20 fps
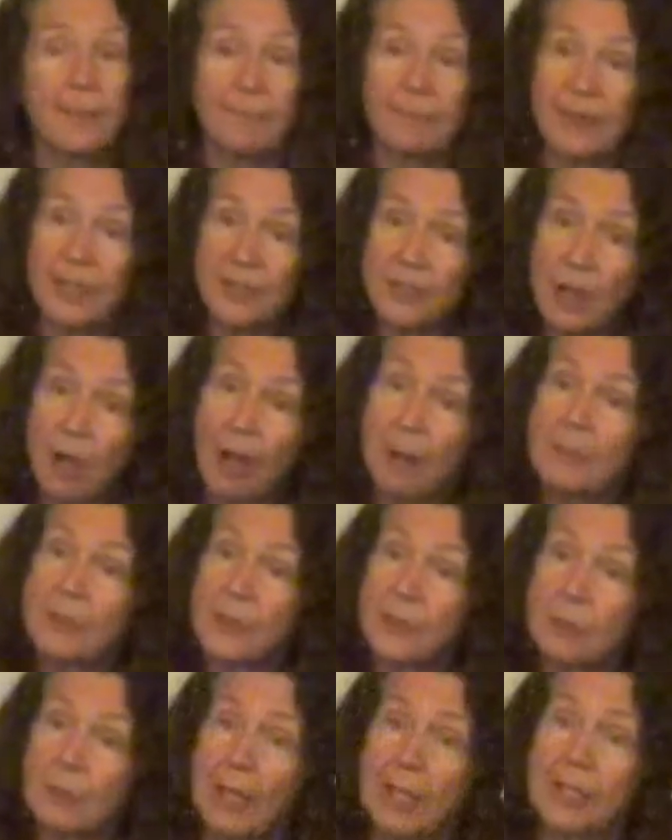The Taba
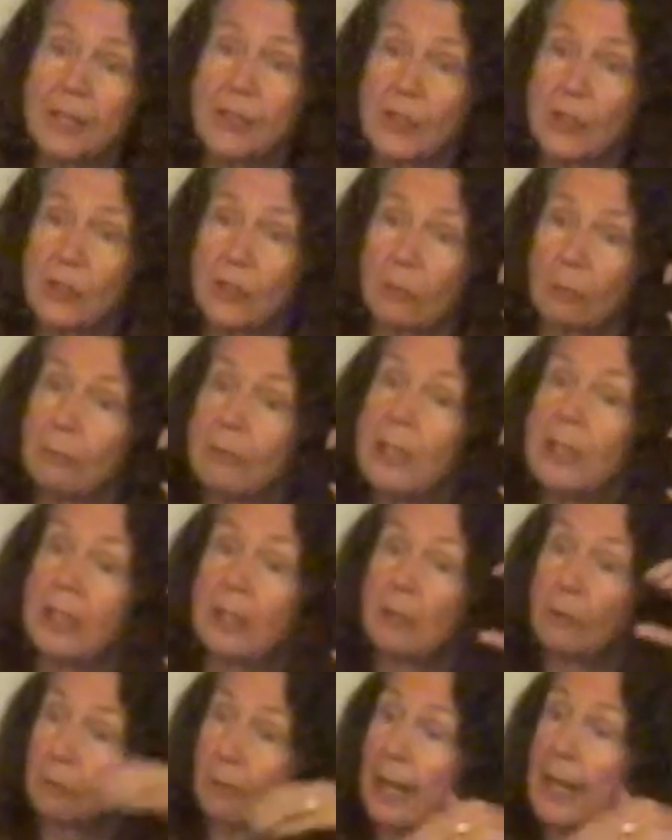strategies are
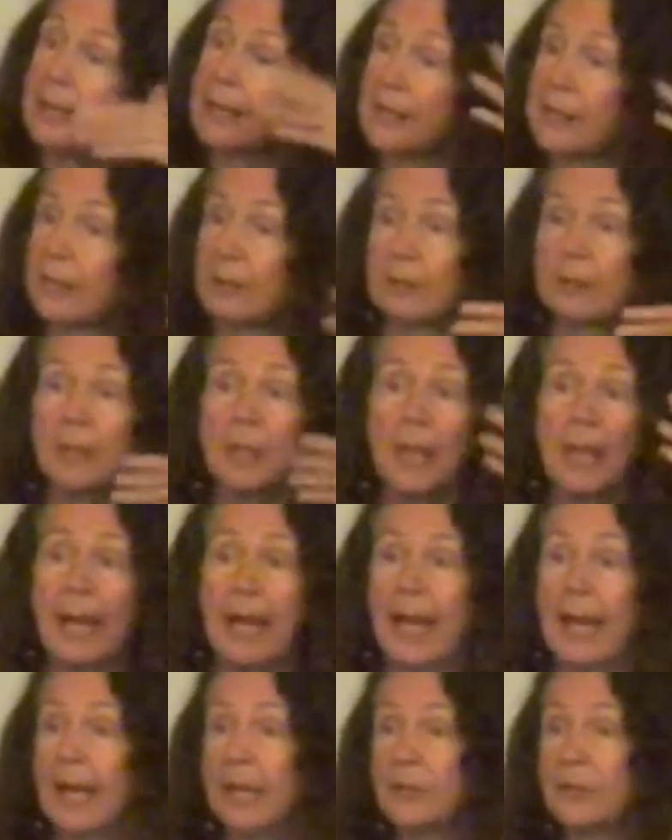really great to
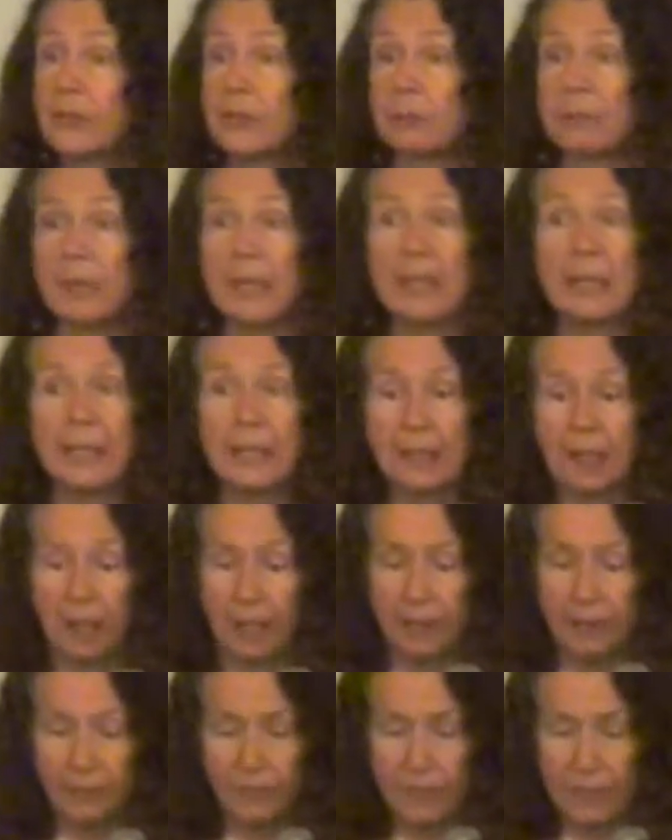add to any
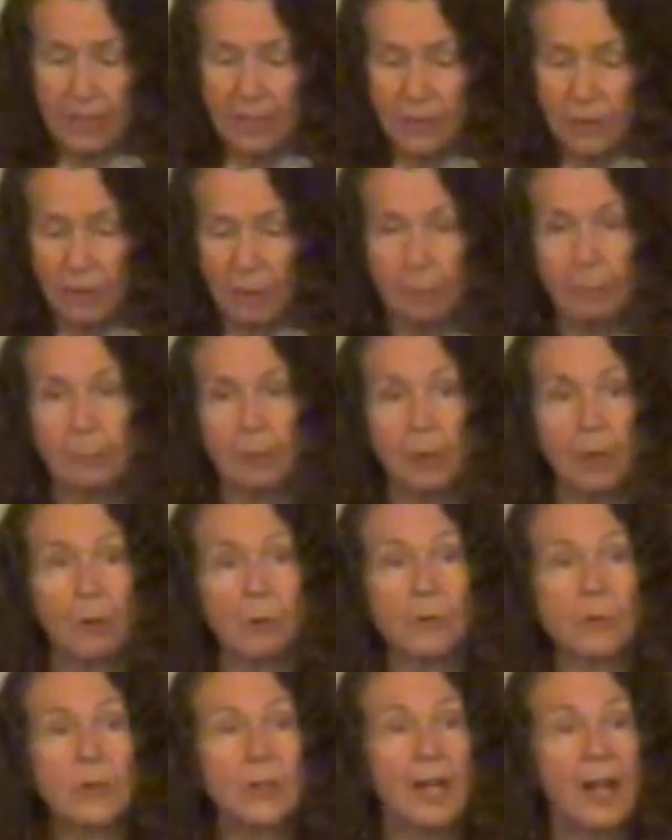kind of teaching
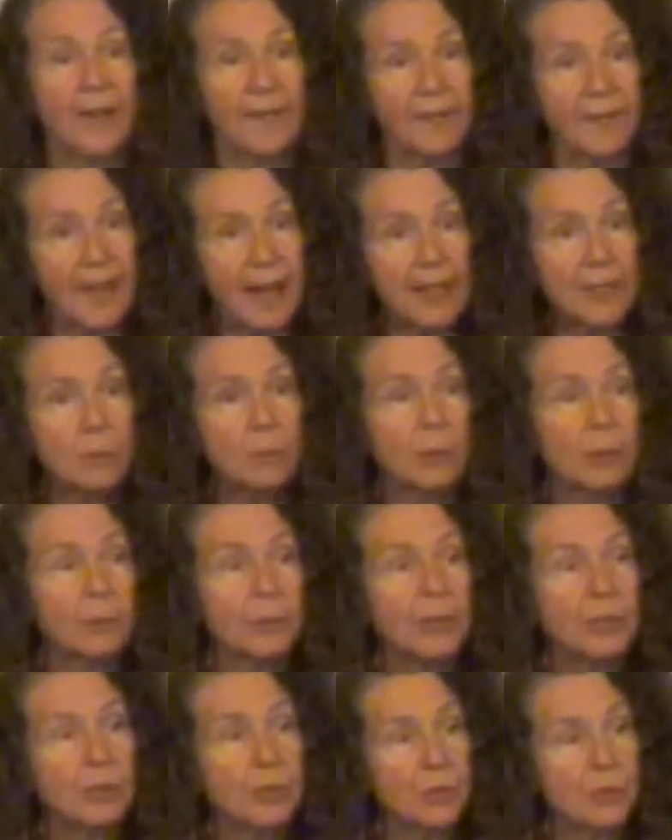approach. That's what
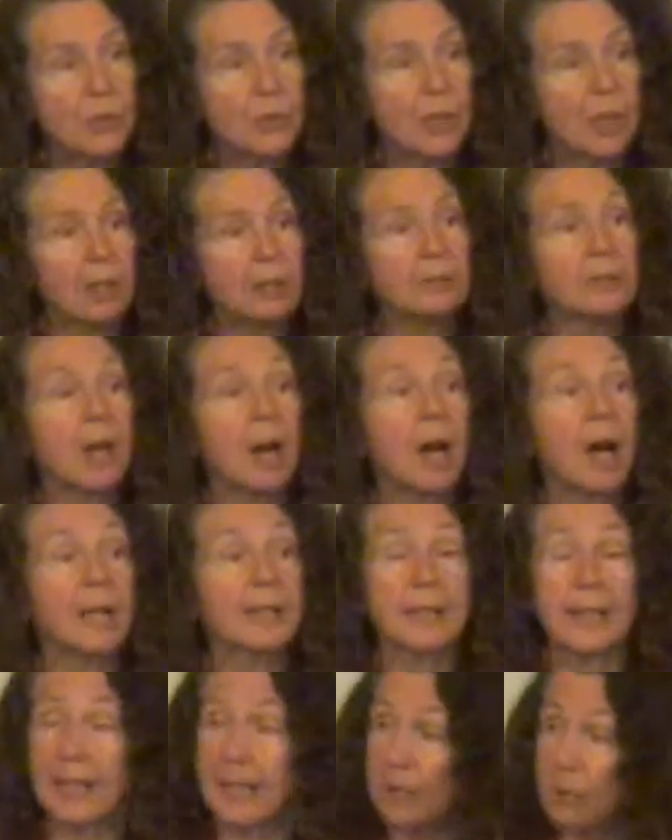we used a
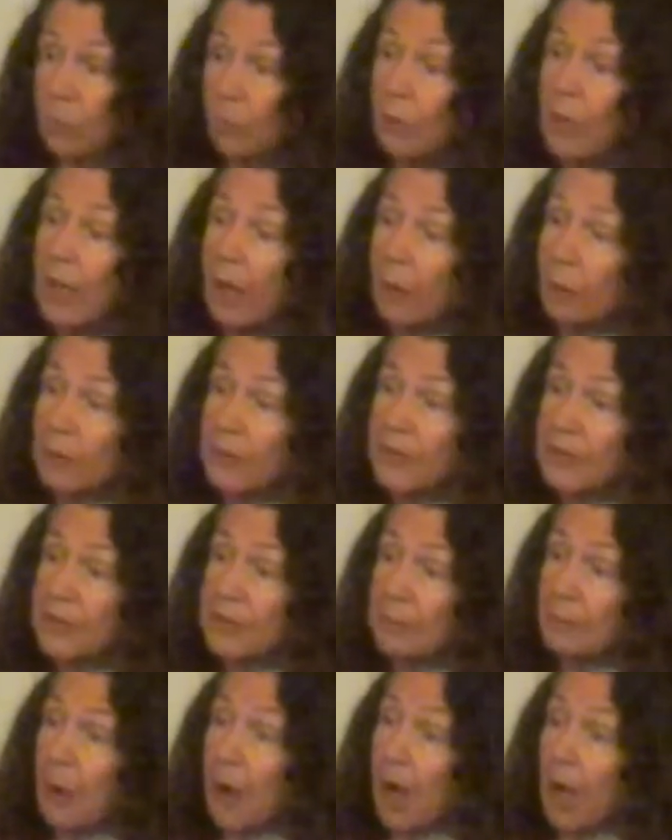lot as well with
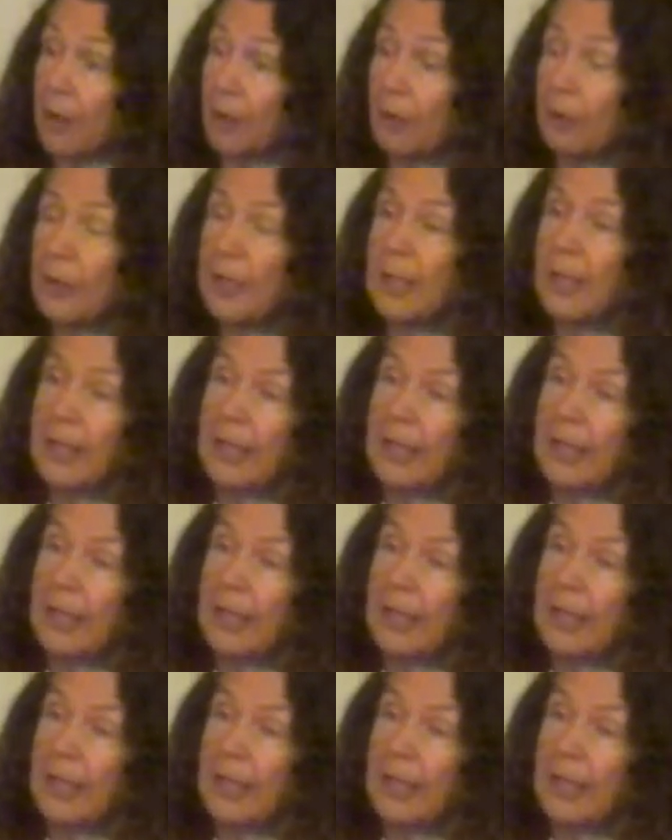this model.